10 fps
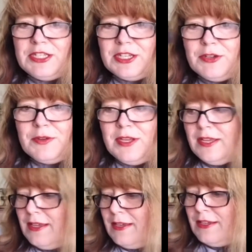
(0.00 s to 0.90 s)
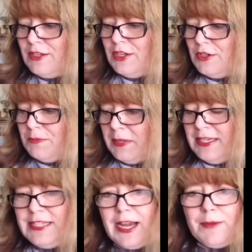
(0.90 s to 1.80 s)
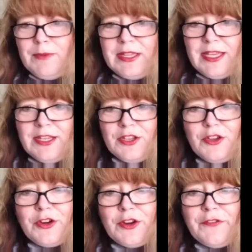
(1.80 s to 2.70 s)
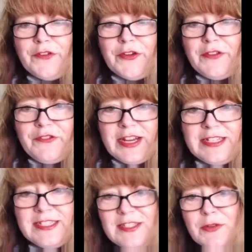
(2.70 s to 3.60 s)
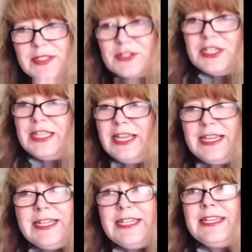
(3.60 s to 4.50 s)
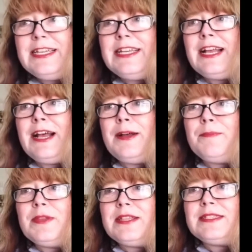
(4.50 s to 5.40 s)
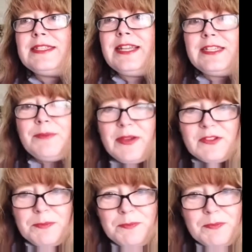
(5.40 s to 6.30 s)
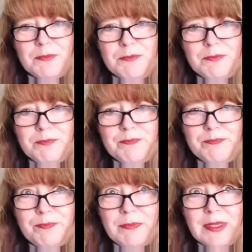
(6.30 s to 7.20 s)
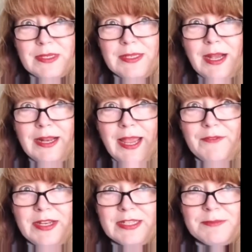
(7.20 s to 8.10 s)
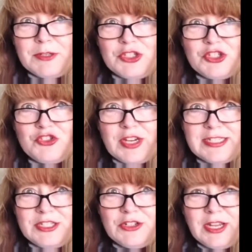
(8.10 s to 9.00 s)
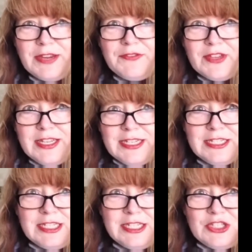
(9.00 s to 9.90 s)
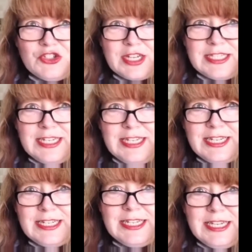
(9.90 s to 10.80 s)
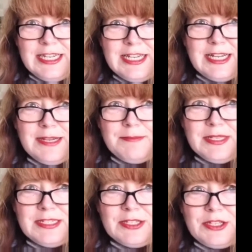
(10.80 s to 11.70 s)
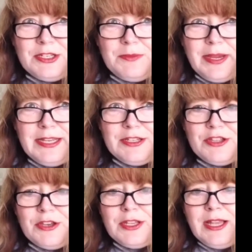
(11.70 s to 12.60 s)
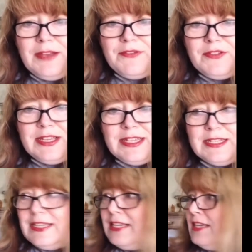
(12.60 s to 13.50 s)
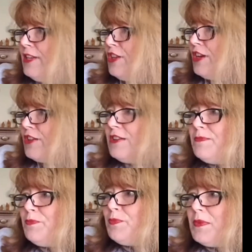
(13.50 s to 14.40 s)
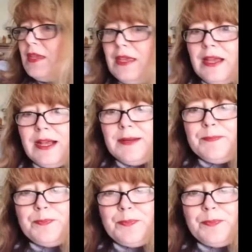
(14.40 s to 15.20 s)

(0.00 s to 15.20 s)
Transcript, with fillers: you. You know, spending time with your furry friends is always a good thing. Um, it's a nice way of not having as much stress in your life, de-stressing, and um, it's a good way to show you love each other. Um,